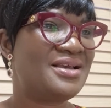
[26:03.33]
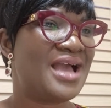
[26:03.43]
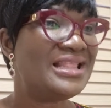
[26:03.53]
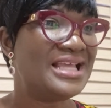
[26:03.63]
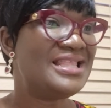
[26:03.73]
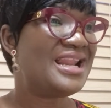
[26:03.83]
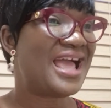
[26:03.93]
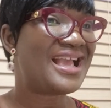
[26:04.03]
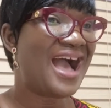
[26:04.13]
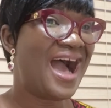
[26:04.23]
And then they're
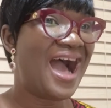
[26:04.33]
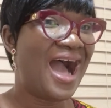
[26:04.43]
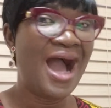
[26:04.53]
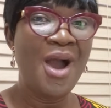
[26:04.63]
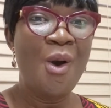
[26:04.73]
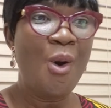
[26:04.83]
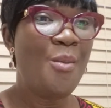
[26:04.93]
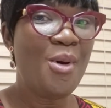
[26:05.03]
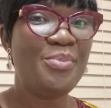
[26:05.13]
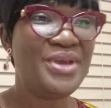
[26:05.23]
like, Ha,
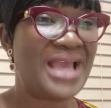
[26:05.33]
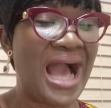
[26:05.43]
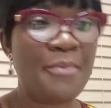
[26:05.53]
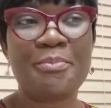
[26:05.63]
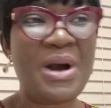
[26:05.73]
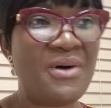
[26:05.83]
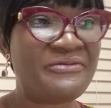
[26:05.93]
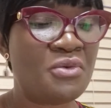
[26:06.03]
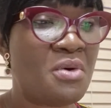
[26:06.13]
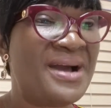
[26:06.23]
Homo oh, B, a
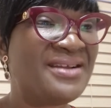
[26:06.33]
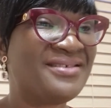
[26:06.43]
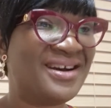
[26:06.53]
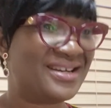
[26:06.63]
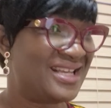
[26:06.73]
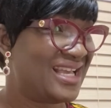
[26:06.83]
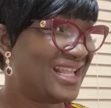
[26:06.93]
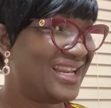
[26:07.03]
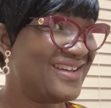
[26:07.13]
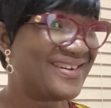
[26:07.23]
powerful woman of God.
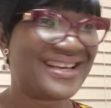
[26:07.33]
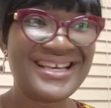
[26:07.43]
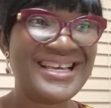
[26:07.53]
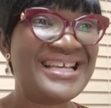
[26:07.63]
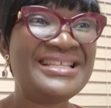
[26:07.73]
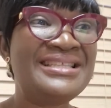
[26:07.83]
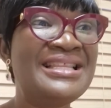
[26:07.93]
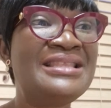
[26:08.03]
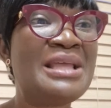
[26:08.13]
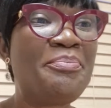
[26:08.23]
Look,
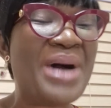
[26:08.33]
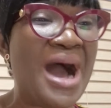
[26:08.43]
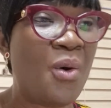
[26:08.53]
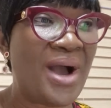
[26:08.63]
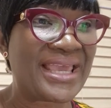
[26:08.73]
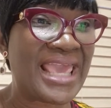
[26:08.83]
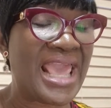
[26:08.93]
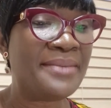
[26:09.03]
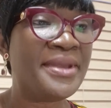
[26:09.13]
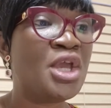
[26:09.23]
the power
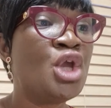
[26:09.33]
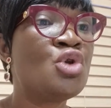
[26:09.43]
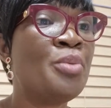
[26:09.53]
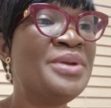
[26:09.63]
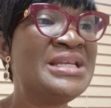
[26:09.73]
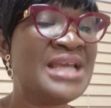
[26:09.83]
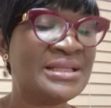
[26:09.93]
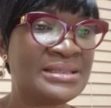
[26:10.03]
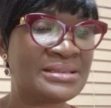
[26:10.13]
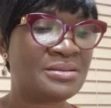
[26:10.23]
came in
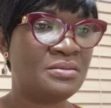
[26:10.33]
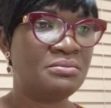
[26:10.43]
obedience.